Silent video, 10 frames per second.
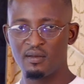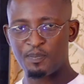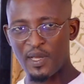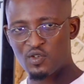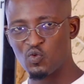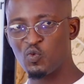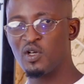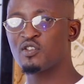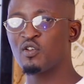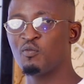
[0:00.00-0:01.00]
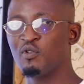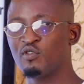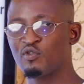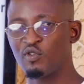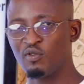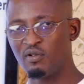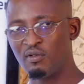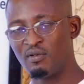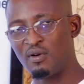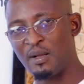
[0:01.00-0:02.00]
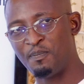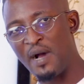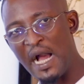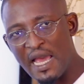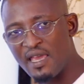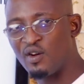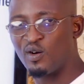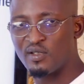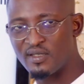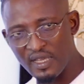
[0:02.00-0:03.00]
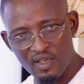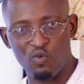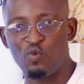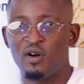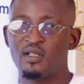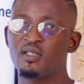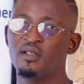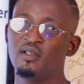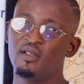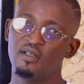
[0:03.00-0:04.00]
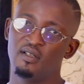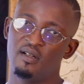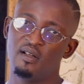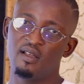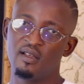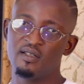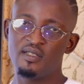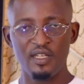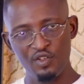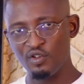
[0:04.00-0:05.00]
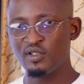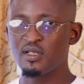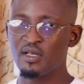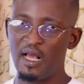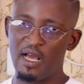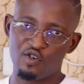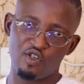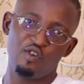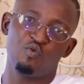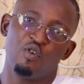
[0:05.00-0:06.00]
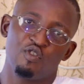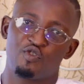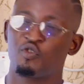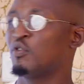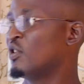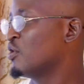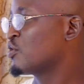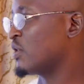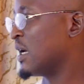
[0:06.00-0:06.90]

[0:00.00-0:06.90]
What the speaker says: persuade someone to buy or take what they don't actually want to. So